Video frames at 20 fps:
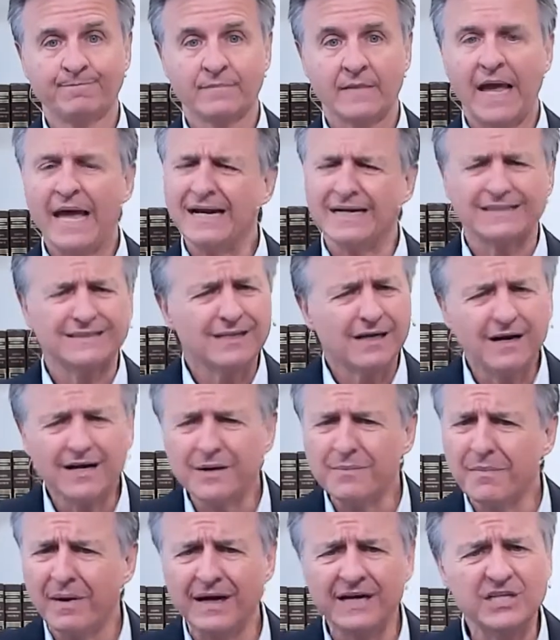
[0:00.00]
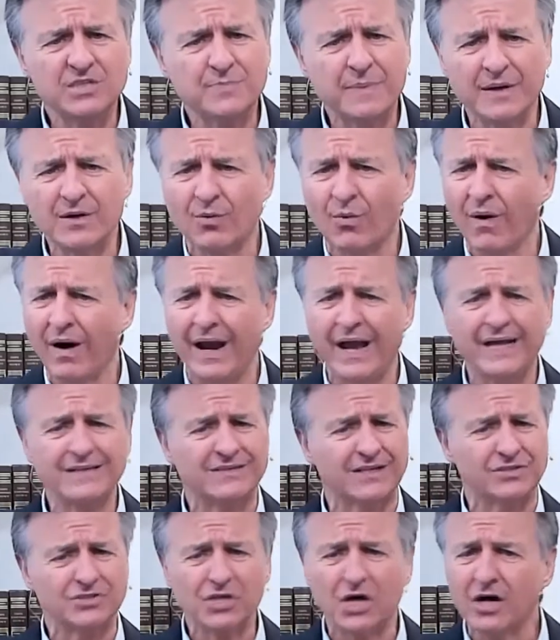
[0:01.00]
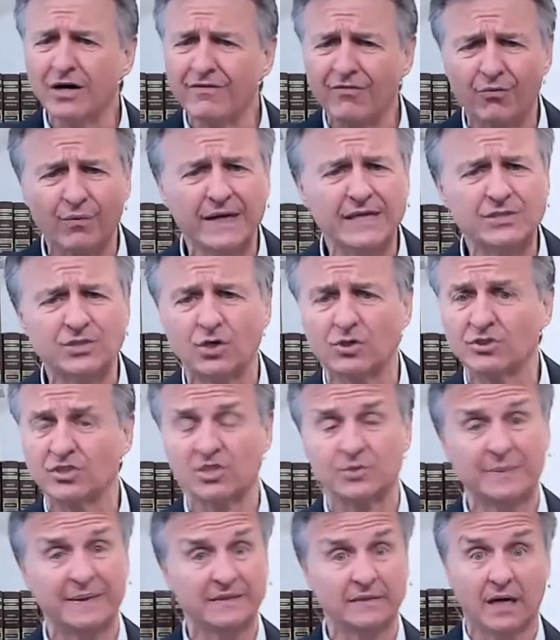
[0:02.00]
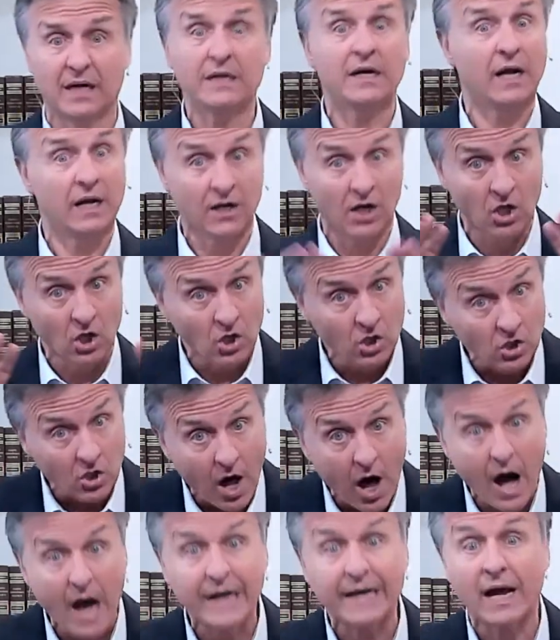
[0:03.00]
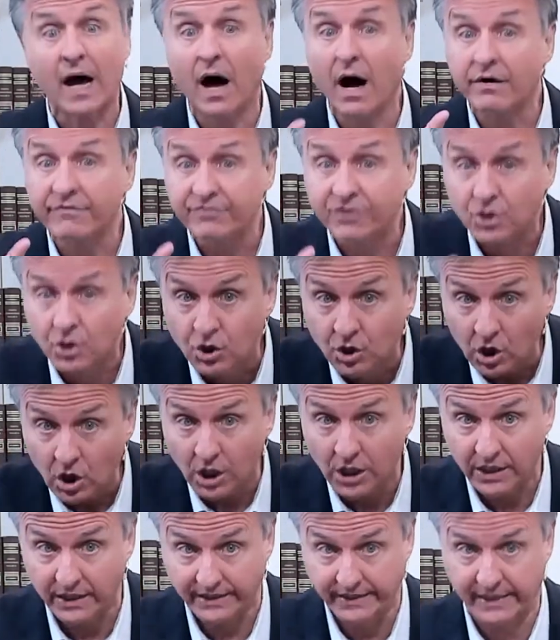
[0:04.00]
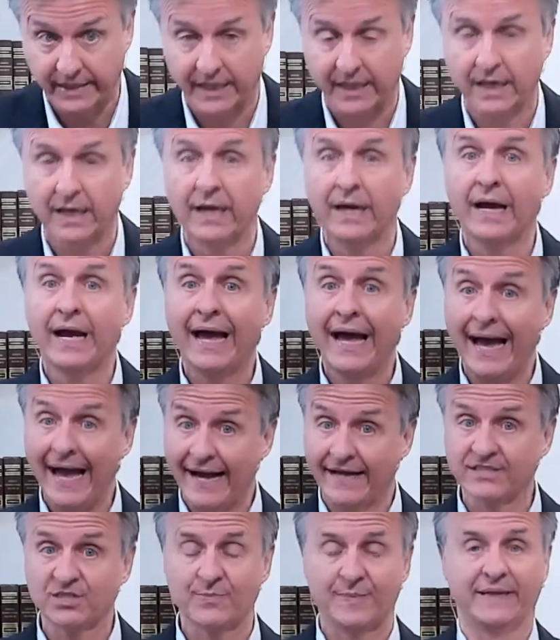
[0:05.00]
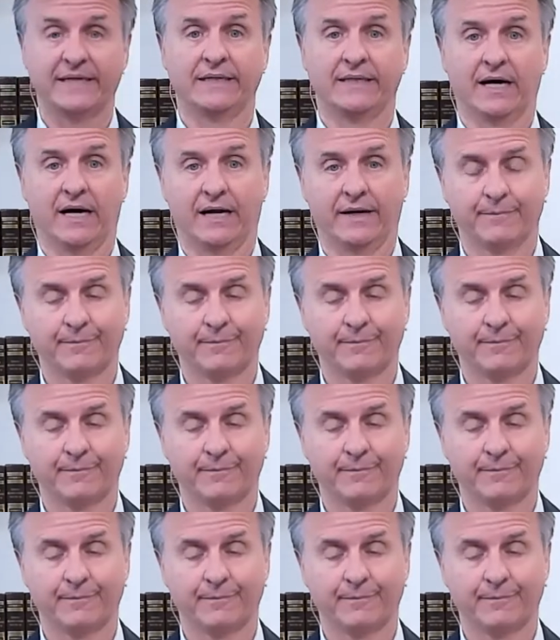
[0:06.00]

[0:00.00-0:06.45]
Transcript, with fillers: And a ton of money's been raised, a ton of research has been done, and a lot of good has been done.